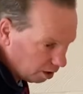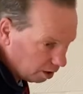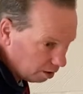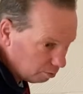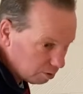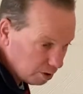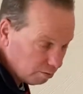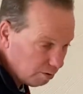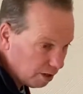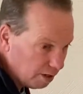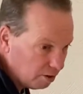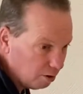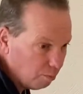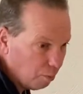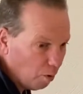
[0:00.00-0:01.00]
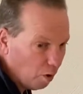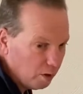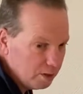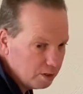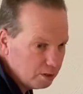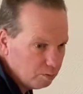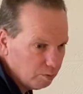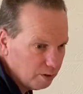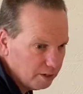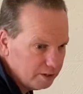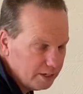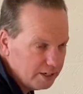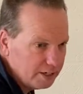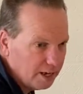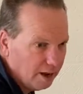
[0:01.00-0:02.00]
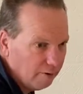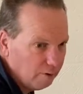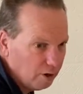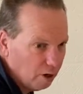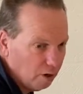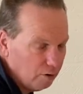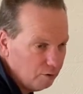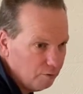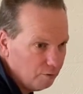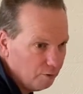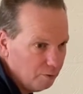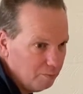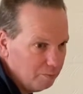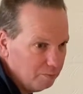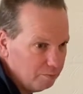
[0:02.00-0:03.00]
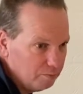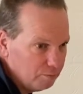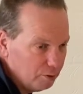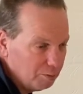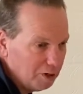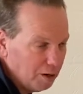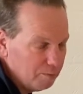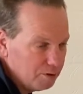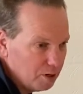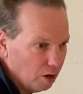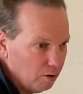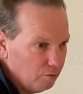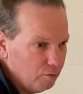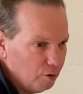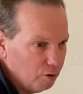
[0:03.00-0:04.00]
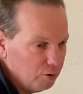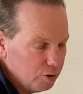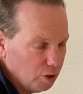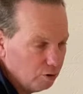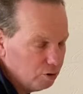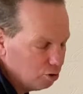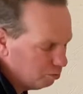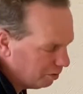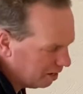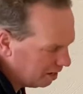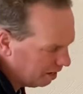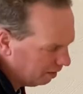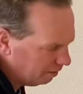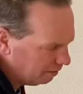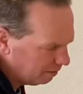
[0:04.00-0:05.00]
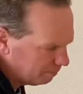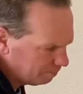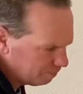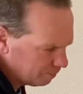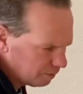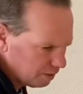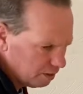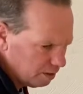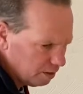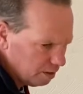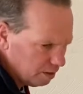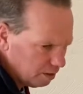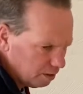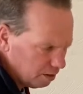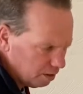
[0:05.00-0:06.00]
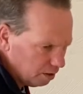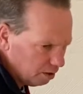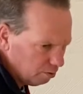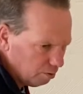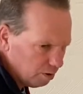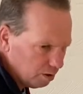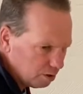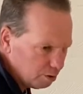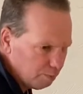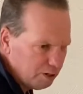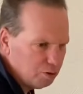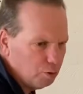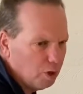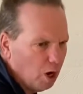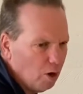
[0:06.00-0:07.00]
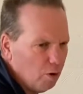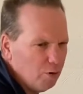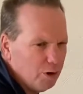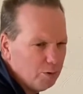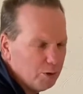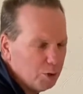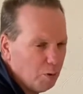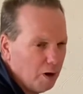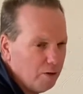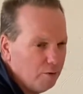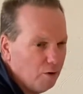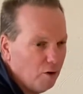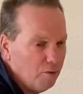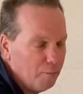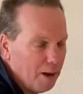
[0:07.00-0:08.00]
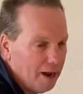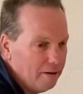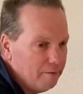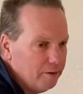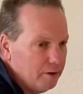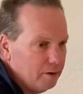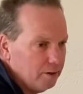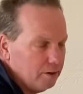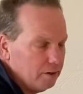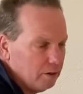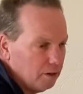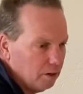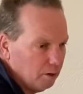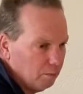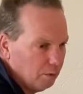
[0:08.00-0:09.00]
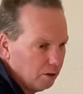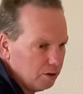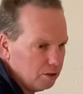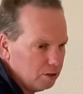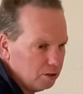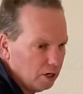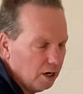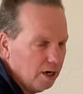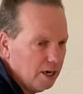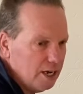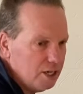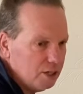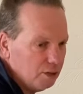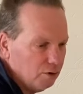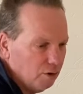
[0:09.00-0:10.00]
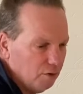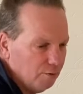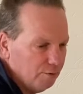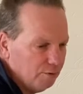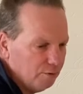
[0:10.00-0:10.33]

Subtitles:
it was a really good price with a discount code from Gliptone through social media. With a special code, it was £25 plus a litre of,